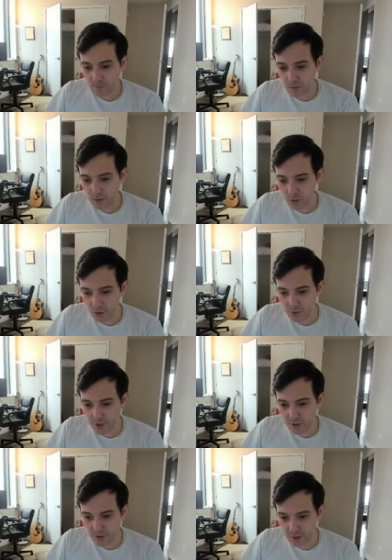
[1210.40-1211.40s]
you know, there's
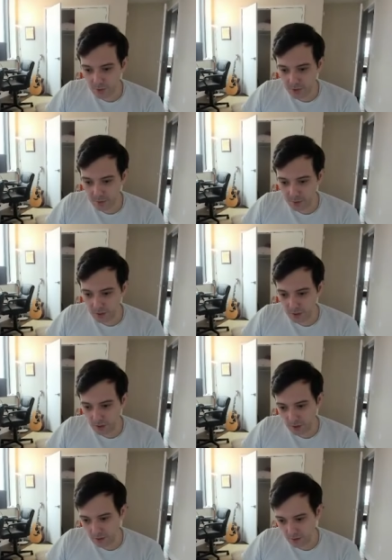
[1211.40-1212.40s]
there's going to be
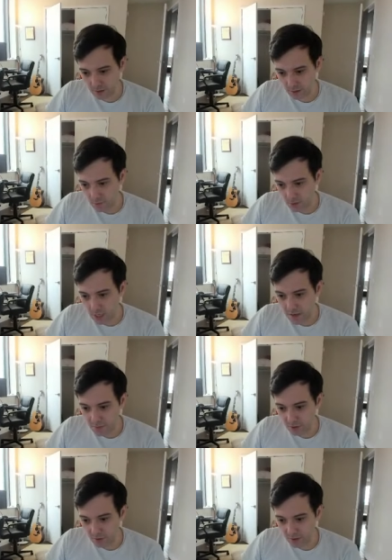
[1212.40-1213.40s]
a, uh, a
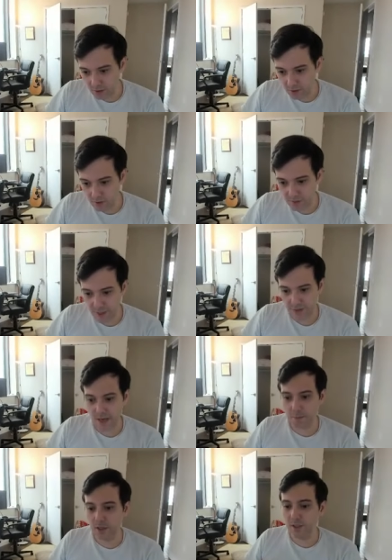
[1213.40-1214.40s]
liability that
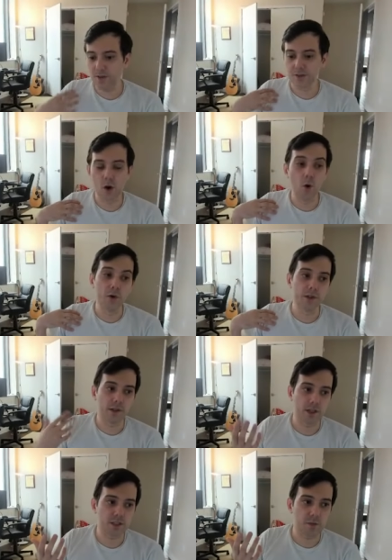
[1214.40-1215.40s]
that money is owed to the
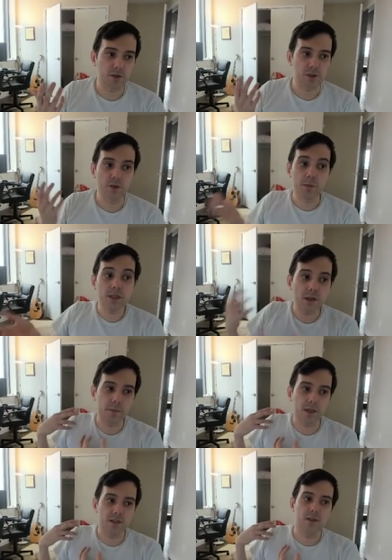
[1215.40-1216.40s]
customer. So in the meantime, they
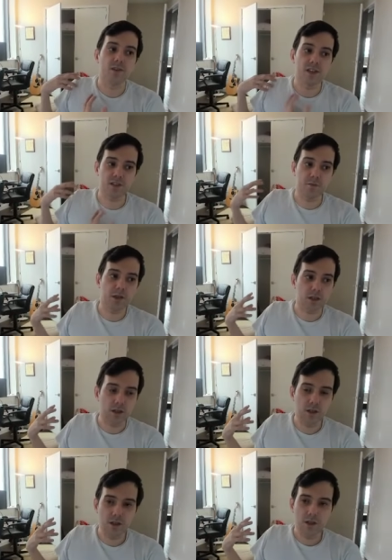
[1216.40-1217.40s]
get to invest the money,
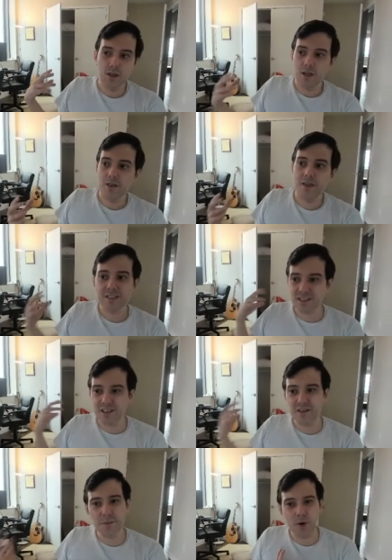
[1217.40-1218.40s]
and that's kind
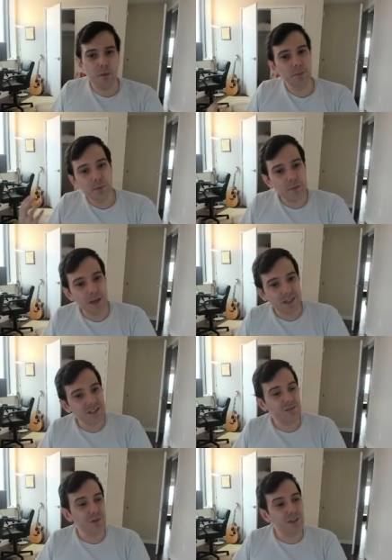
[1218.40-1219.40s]
of the problem with banks
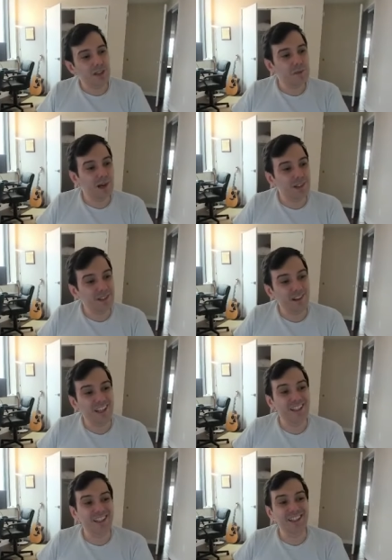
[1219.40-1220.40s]
if you think about it,
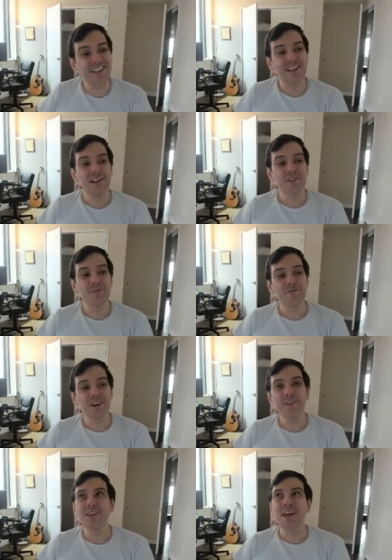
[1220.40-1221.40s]
right? Like they're
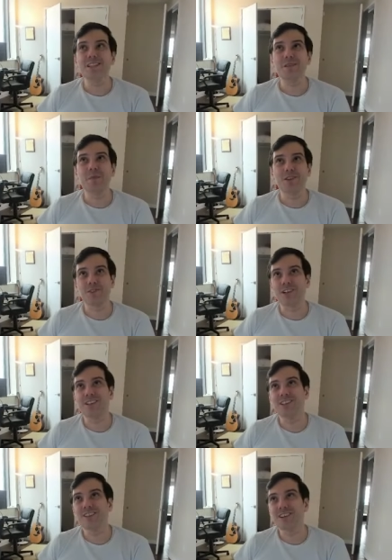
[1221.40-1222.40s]
very asymmetric.
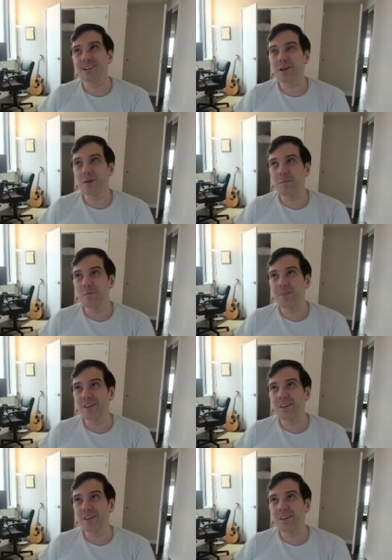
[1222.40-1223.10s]
Um,